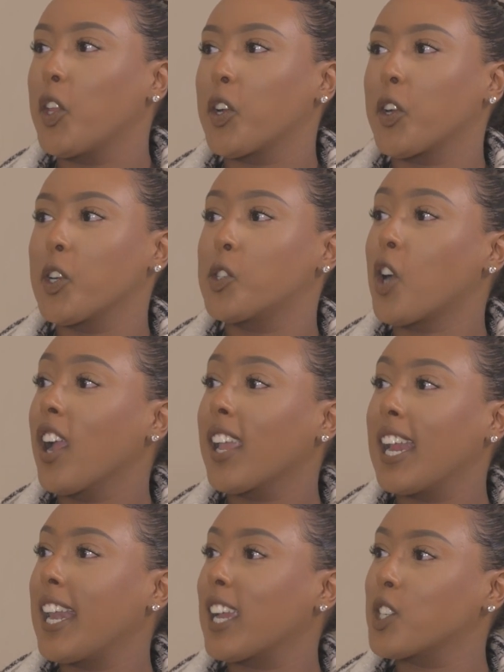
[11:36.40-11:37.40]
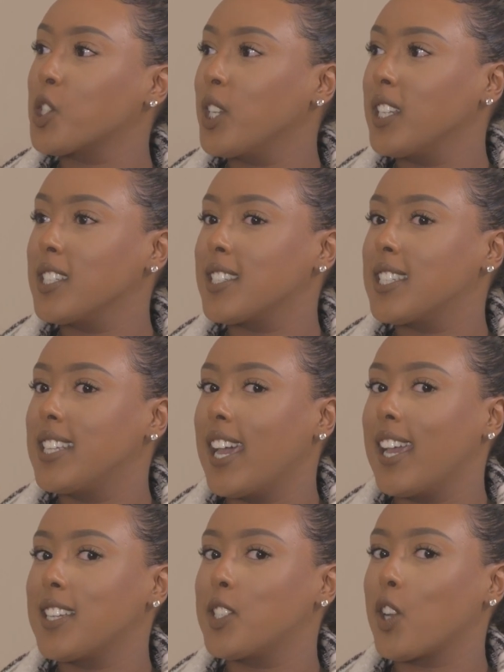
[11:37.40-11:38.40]
You're drawing connections
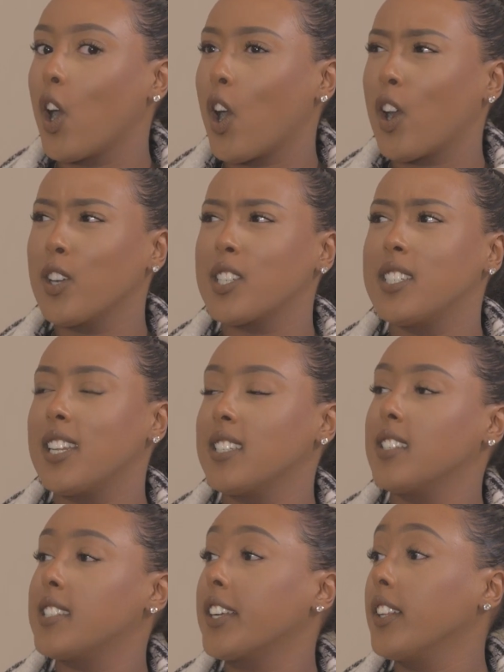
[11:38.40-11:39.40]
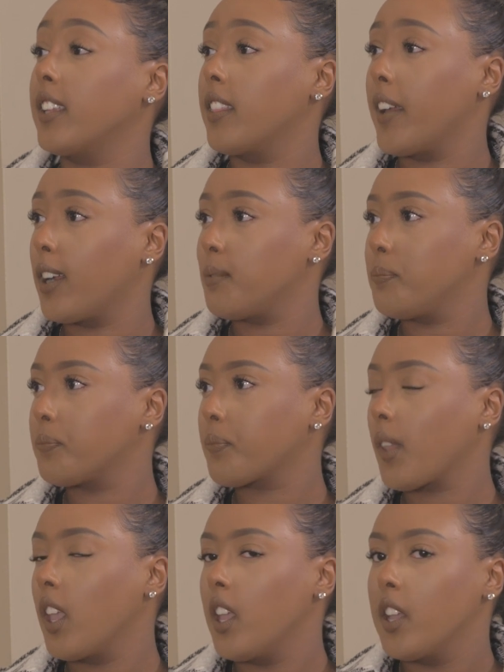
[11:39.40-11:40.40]
that aren't necessarily there.
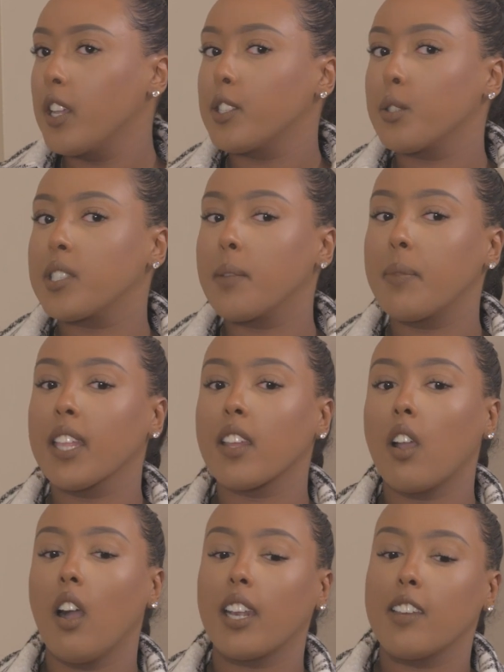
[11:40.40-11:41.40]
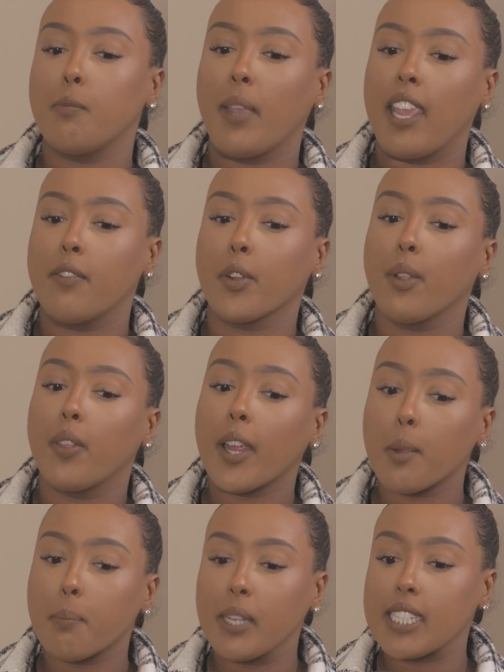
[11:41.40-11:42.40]
So something that cognitive behavioral
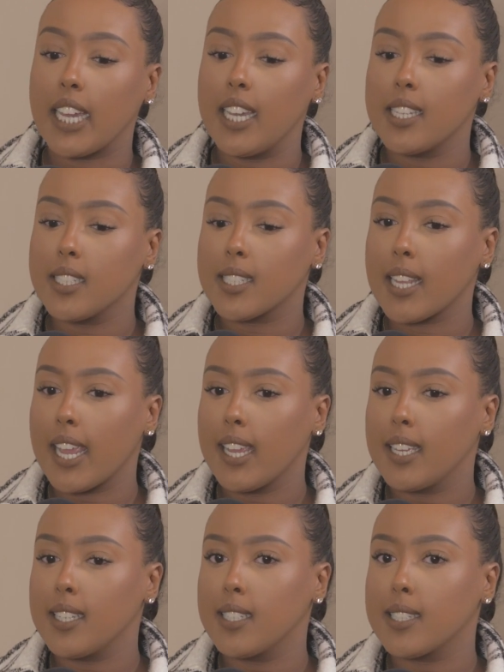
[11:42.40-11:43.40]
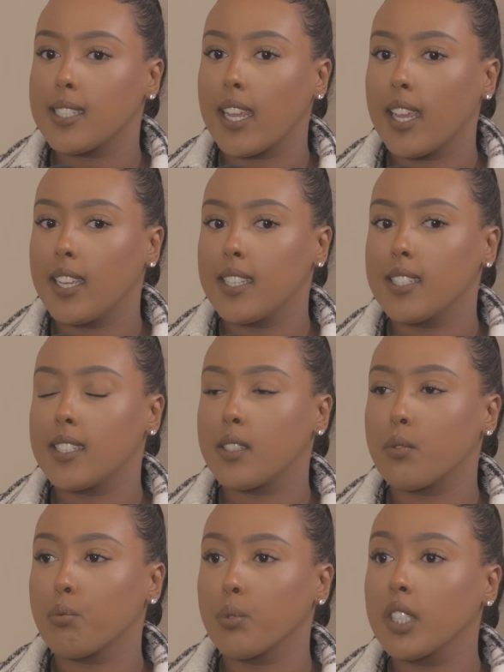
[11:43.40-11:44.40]
therapy does
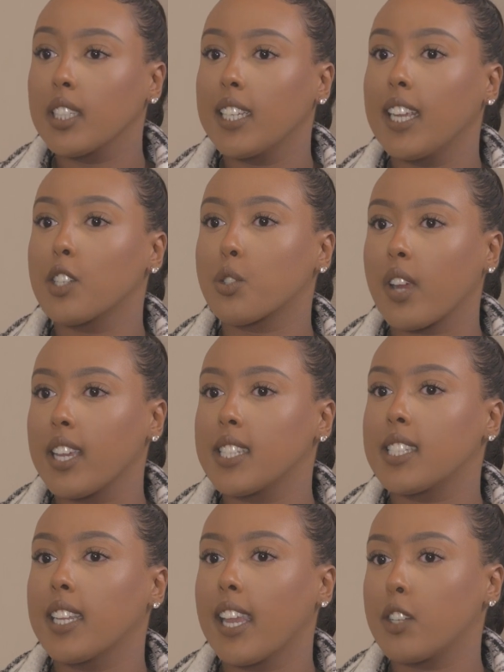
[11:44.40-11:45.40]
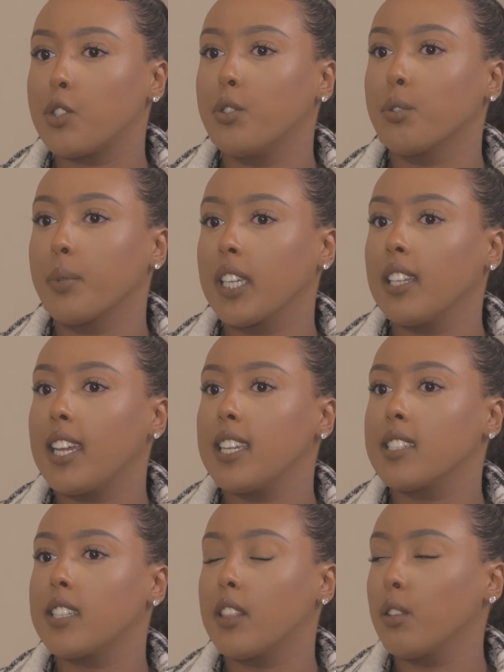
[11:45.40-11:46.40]
is really tries to get you to
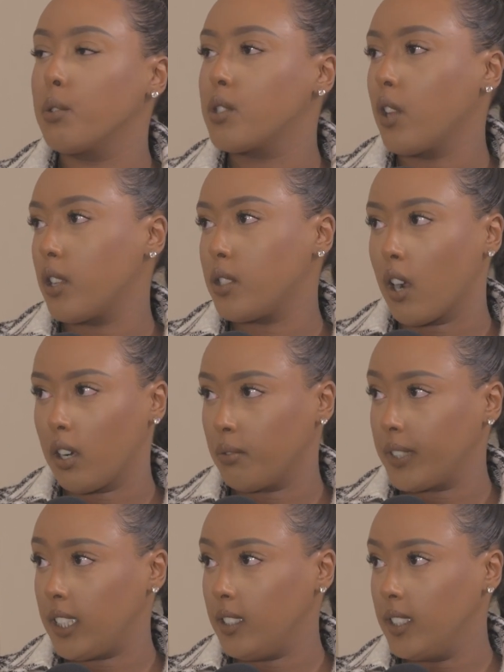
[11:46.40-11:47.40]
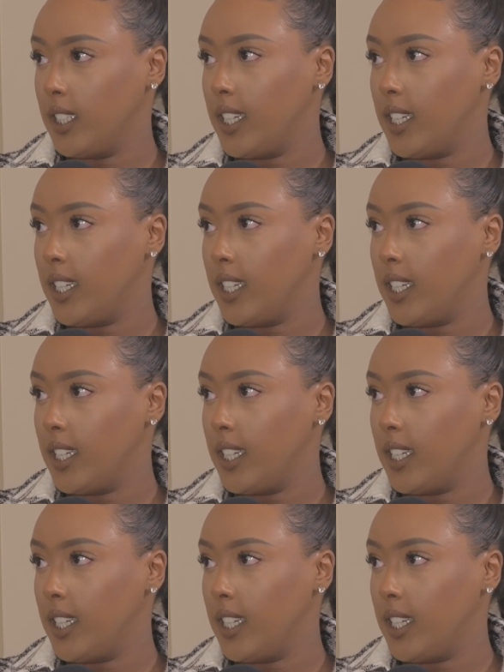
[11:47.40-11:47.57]
realize that those thoughts aren't real.